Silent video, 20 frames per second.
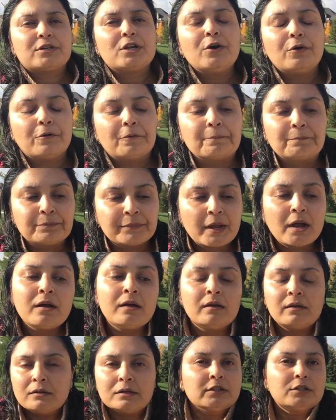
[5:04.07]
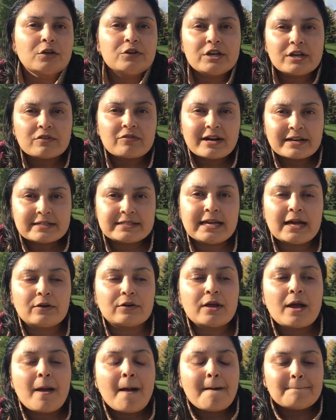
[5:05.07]
No, you know, you can write it
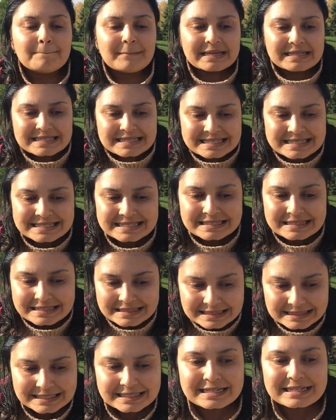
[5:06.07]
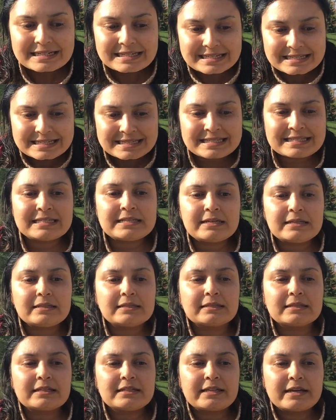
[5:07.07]
down. But literally
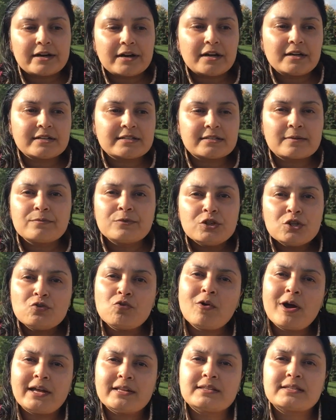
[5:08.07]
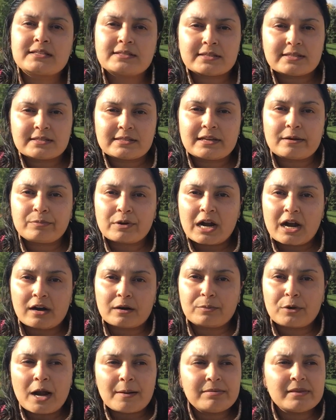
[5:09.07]
still, there are some nuances that
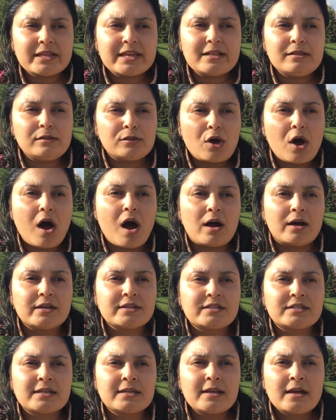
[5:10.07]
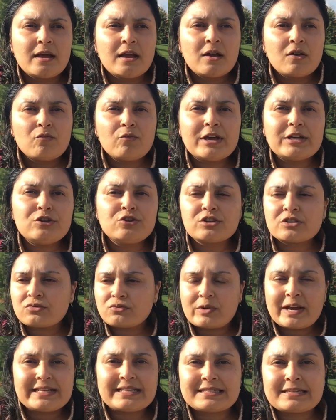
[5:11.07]
are probably lost when you just
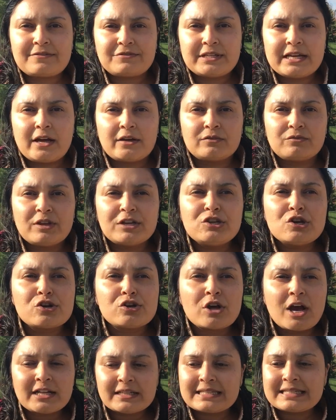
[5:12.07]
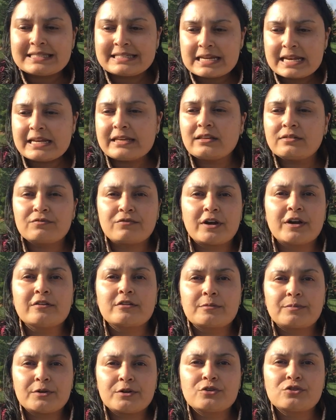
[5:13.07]
write stuff down, when you're not sitting in
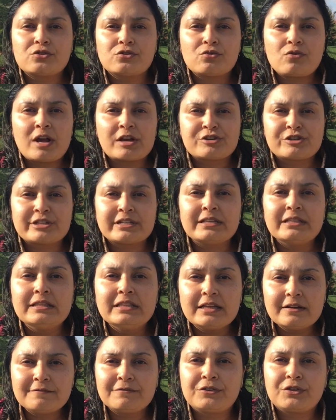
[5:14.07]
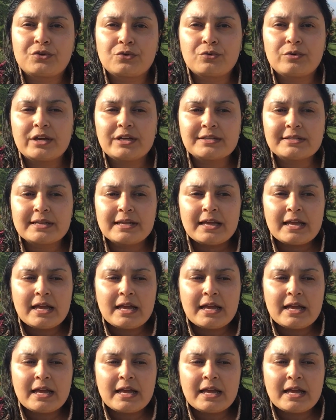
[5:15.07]
front of the person who actually lived through it,